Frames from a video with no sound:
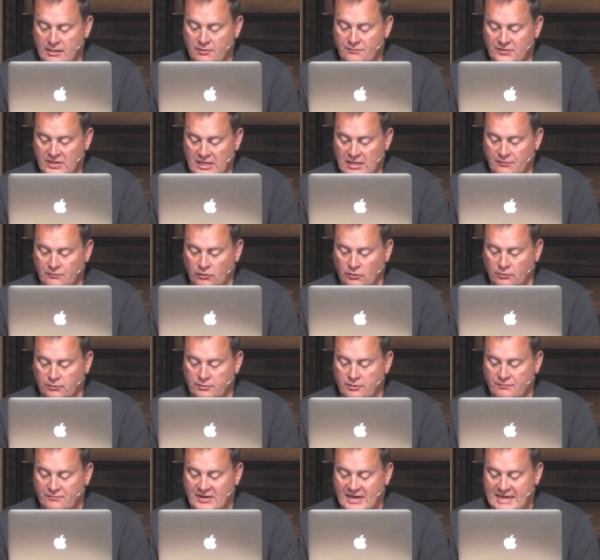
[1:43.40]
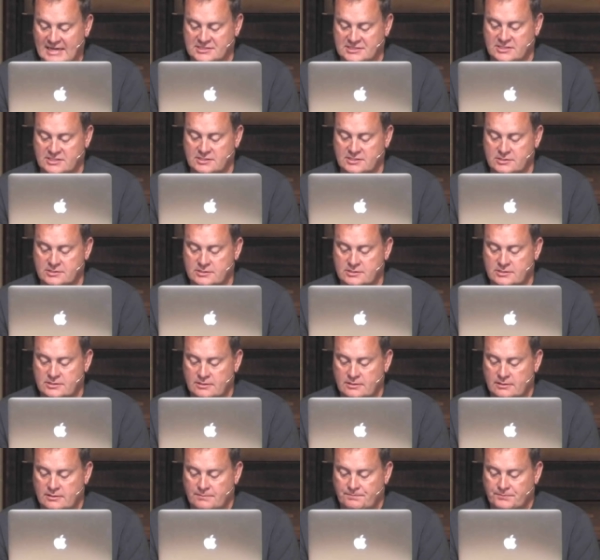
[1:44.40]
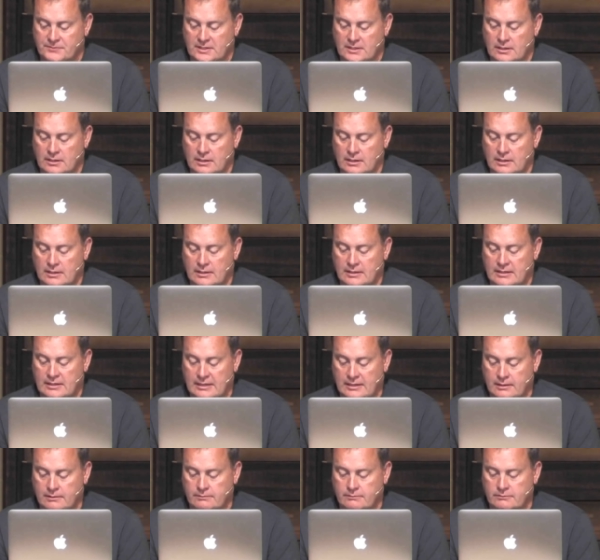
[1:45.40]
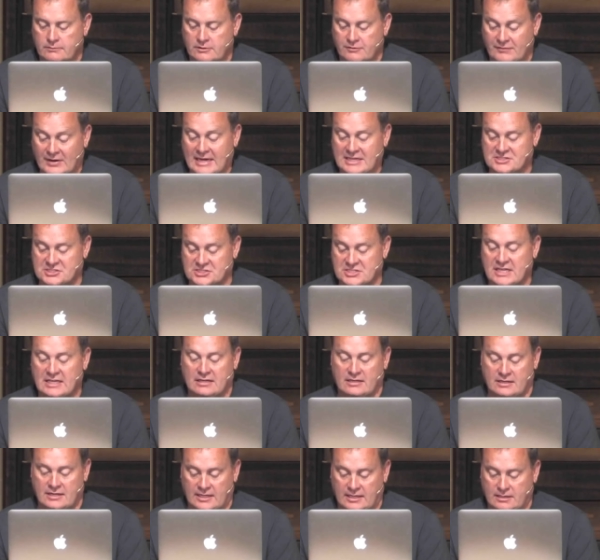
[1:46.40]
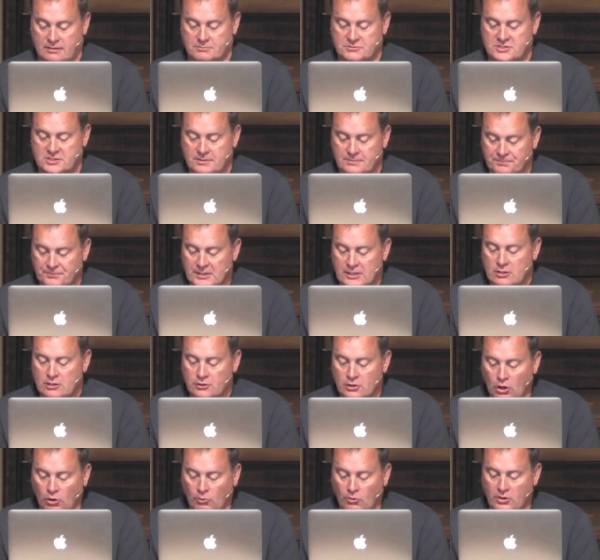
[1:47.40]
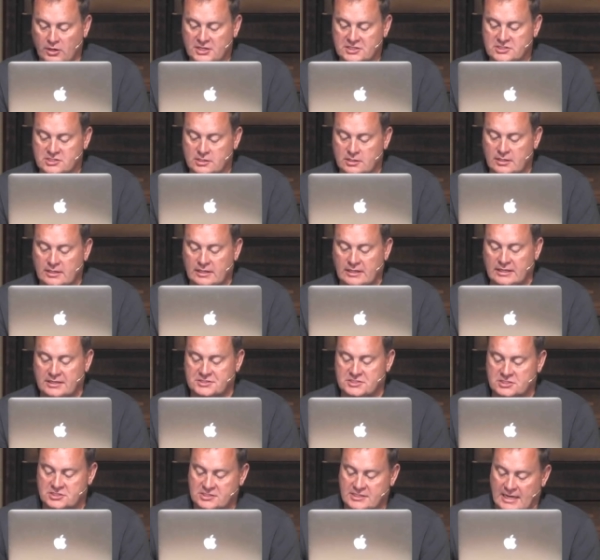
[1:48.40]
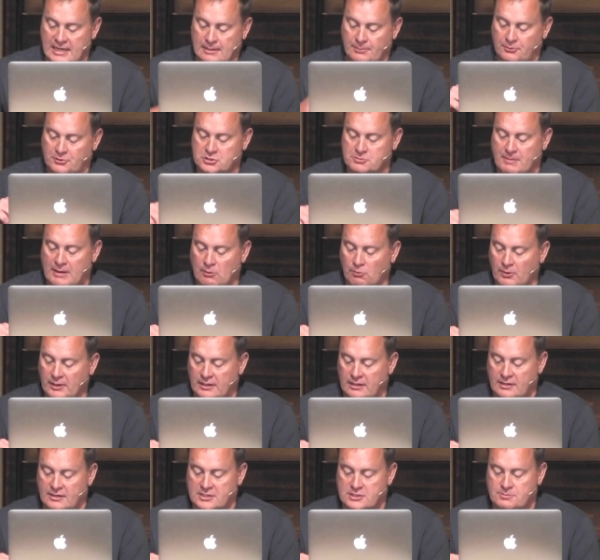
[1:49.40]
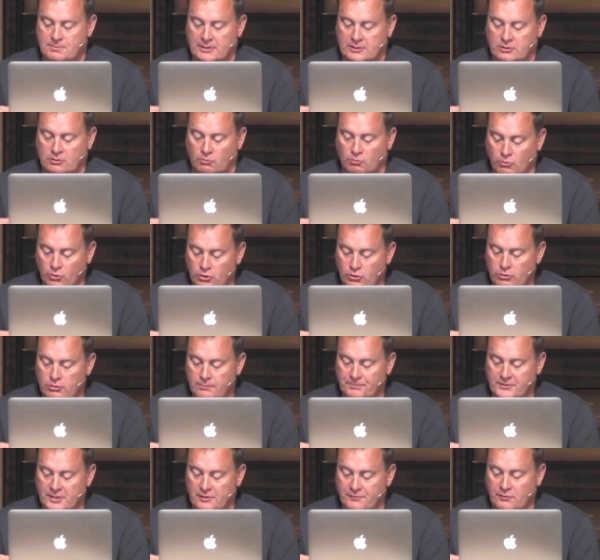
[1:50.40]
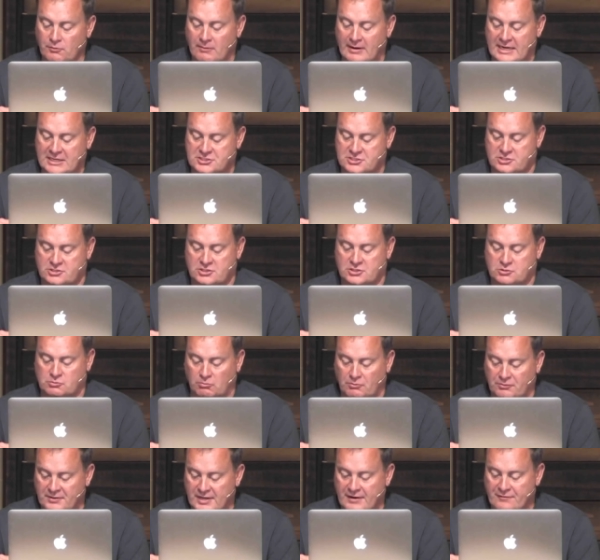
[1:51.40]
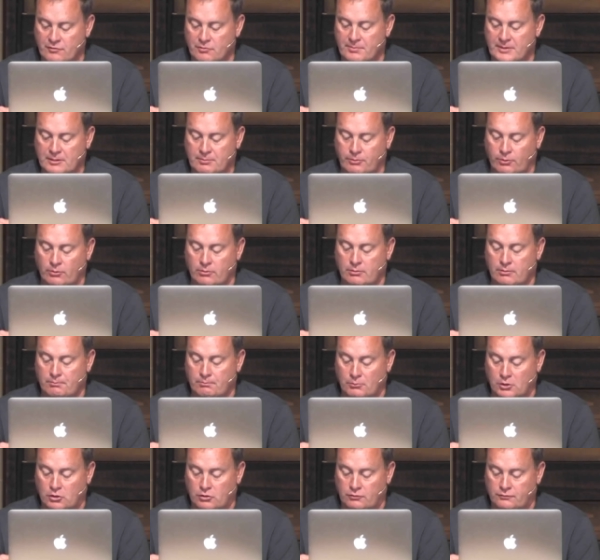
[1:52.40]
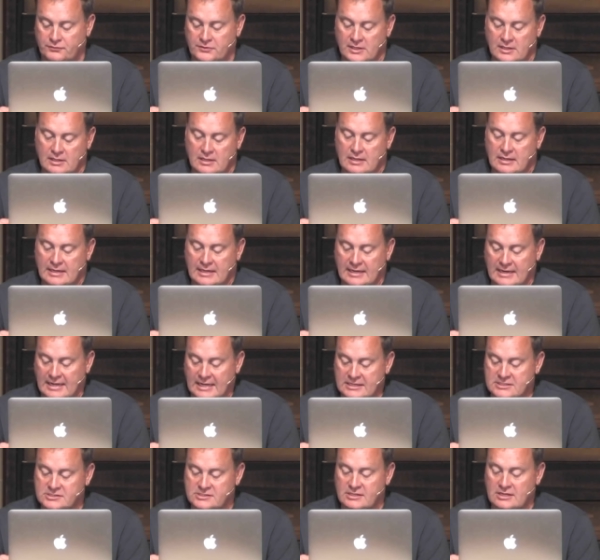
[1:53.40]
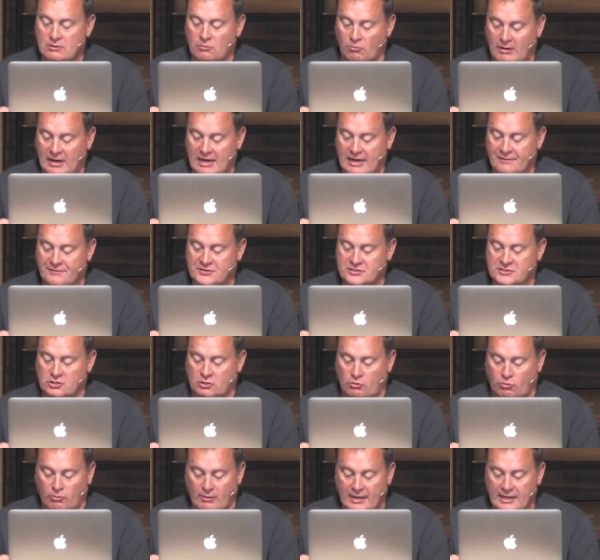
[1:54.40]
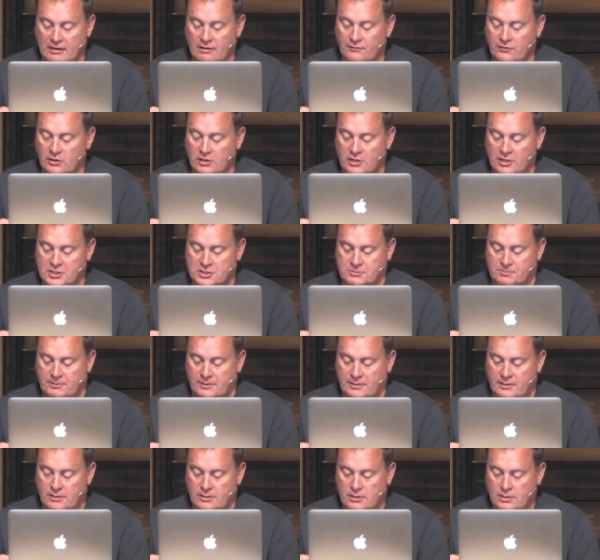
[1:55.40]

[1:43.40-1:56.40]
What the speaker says: of evil devises he condemns. No one is established by wickedness, but the root of the righteousness will never be moved. An excellent wife is the crown of her husband,